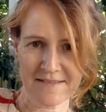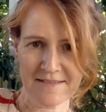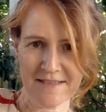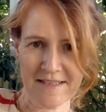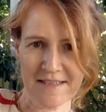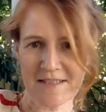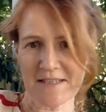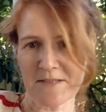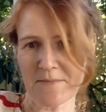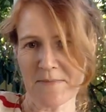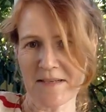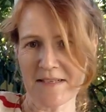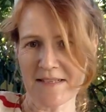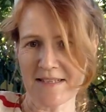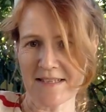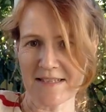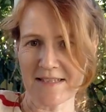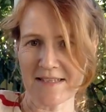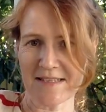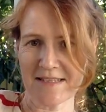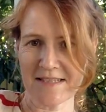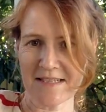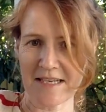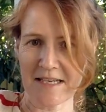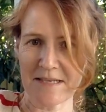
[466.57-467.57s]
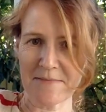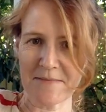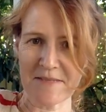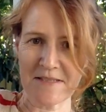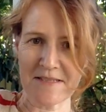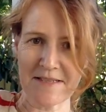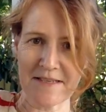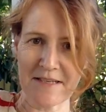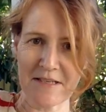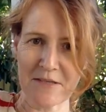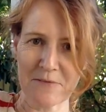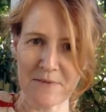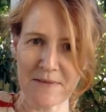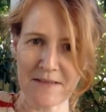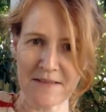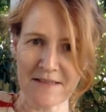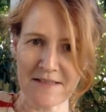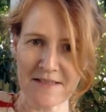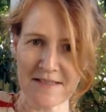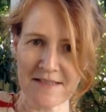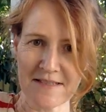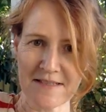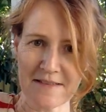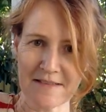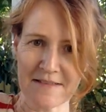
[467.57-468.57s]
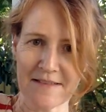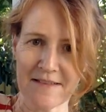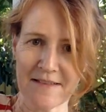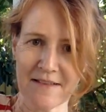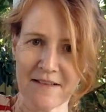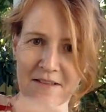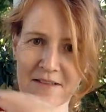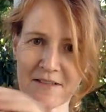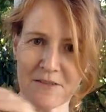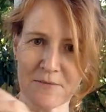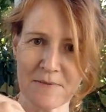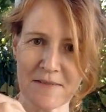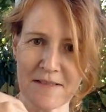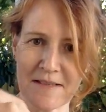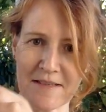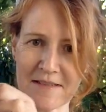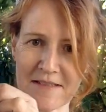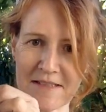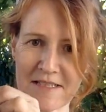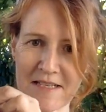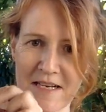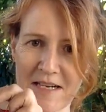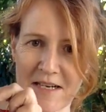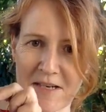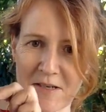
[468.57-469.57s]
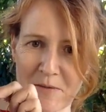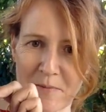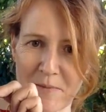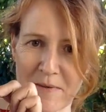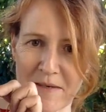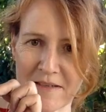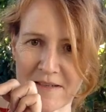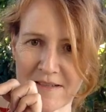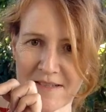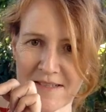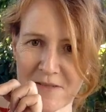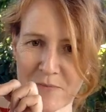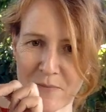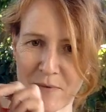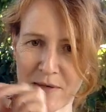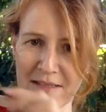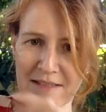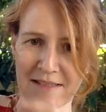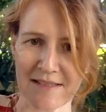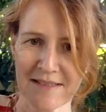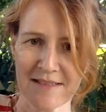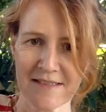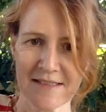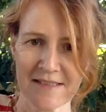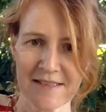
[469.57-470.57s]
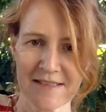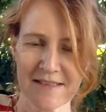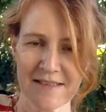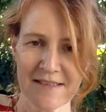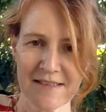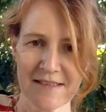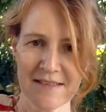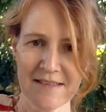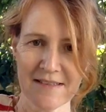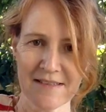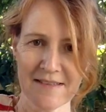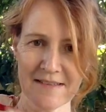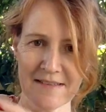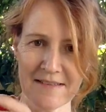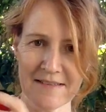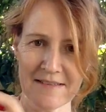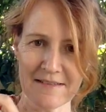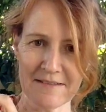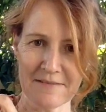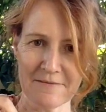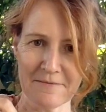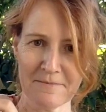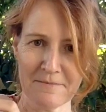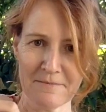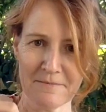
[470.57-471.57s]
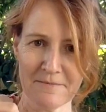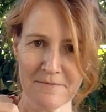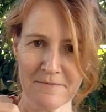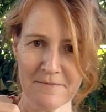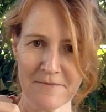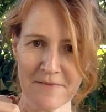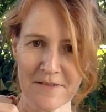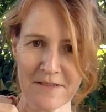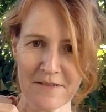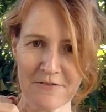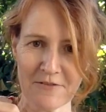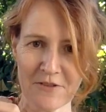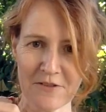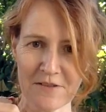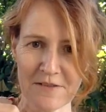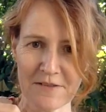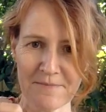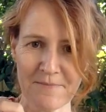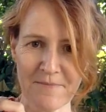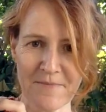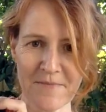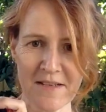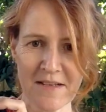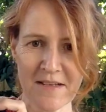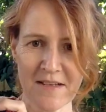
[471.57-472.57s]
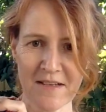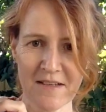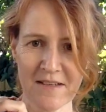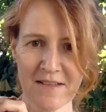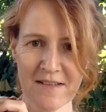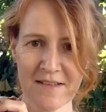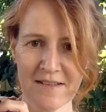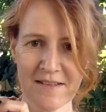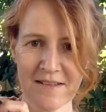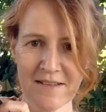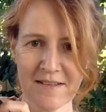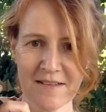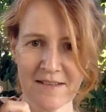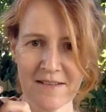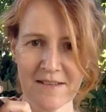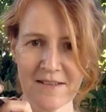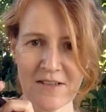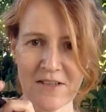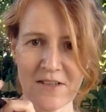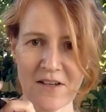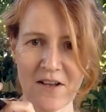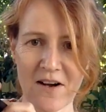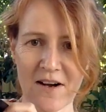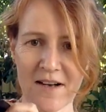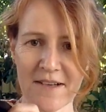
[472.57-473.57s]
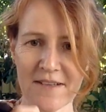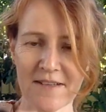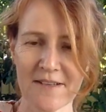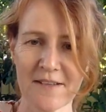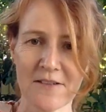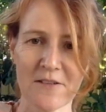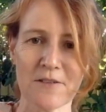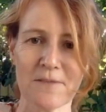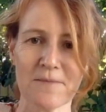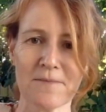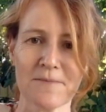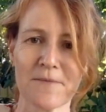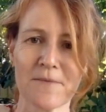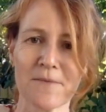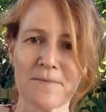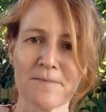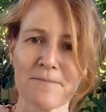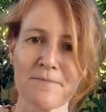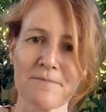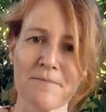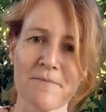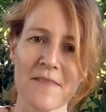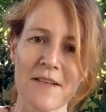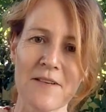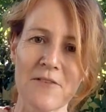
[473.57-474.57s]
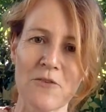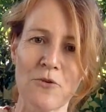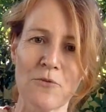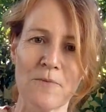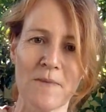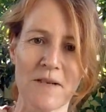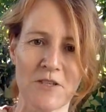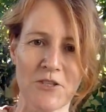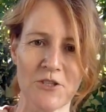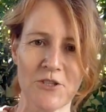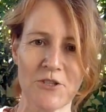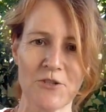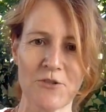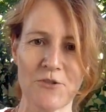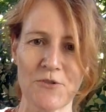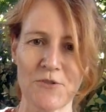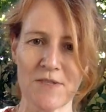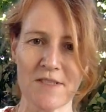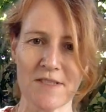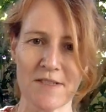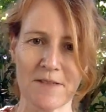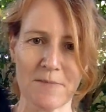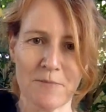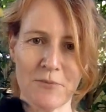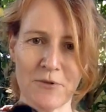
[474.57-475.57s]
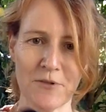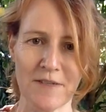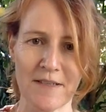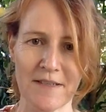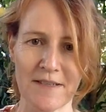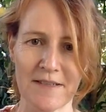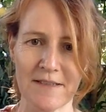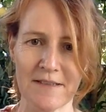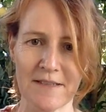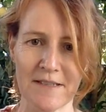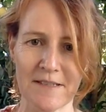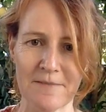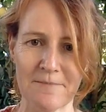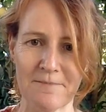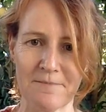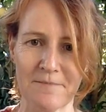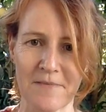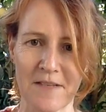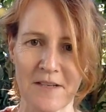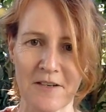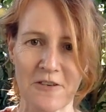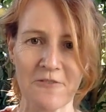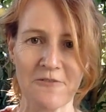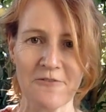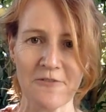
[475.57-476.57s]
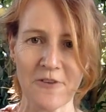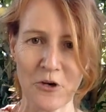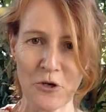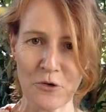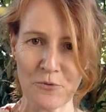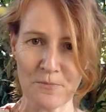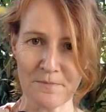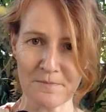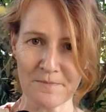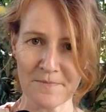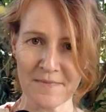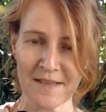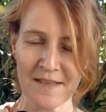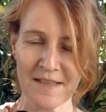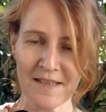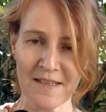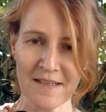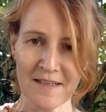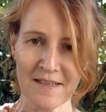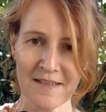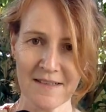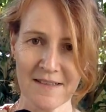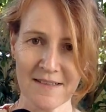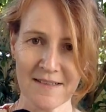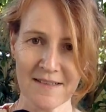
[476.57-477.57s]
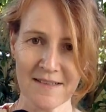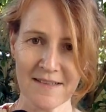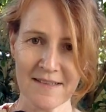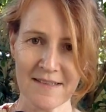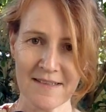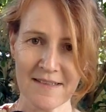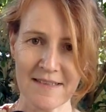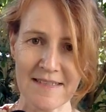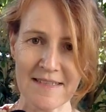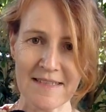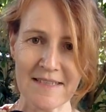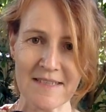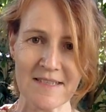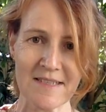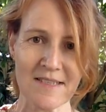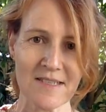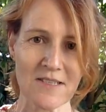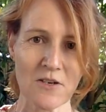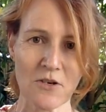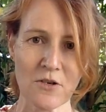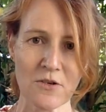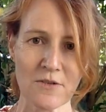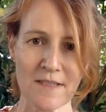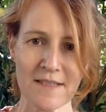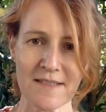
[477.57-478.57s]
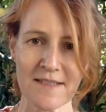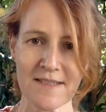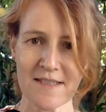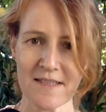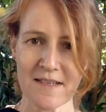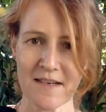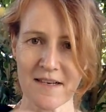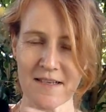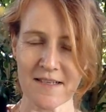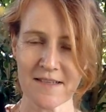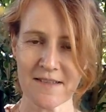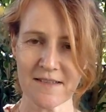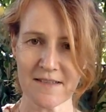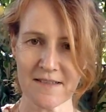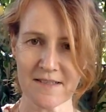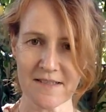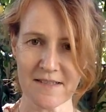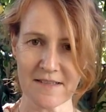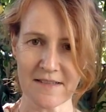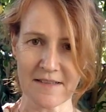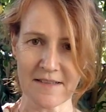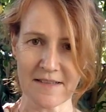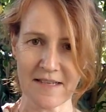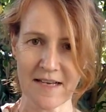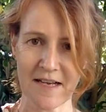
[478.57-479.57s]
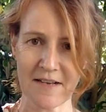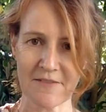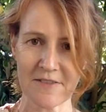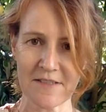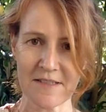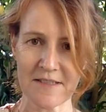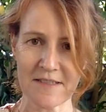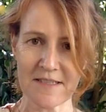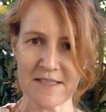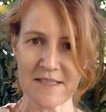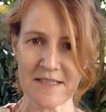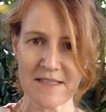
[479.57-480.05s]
they're just made the same as the other ones. They're lined with like a dark brown suede. They've got a liner. In all my shoes, I put like a foam insole inside that's covered in the